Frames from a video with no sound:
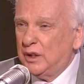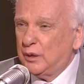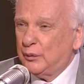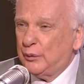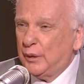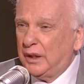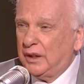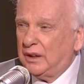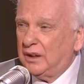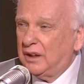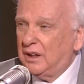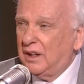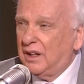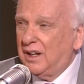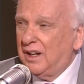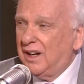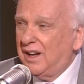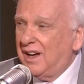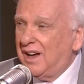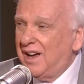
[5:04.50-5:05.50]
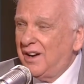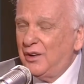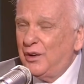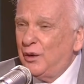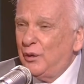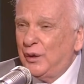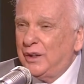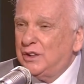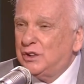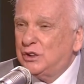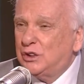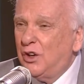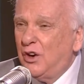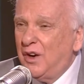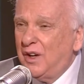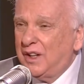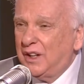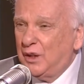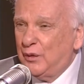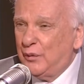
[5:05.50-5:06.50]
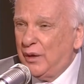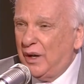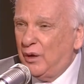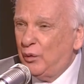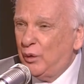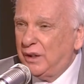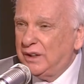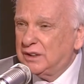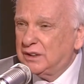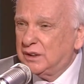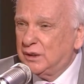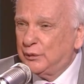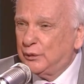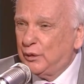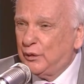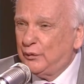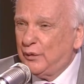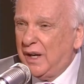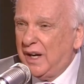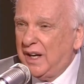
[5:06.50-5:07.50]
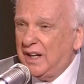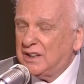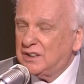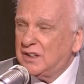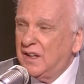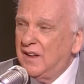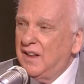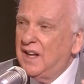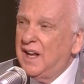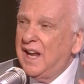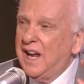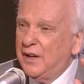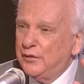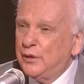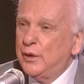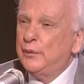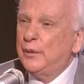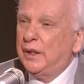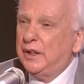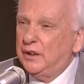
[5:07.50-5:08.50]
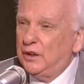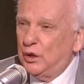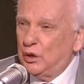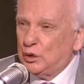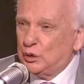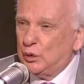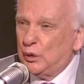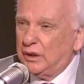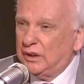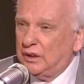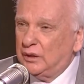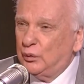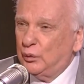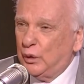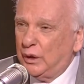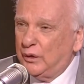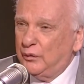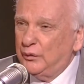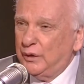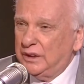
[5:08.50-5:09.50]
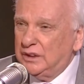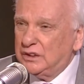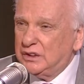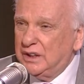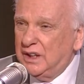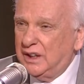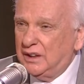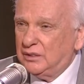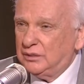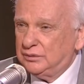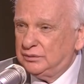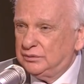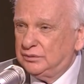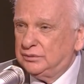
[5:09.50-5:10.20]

book, but I don't know what he's talking about. What is liberal bias? Everybody knows what it means now.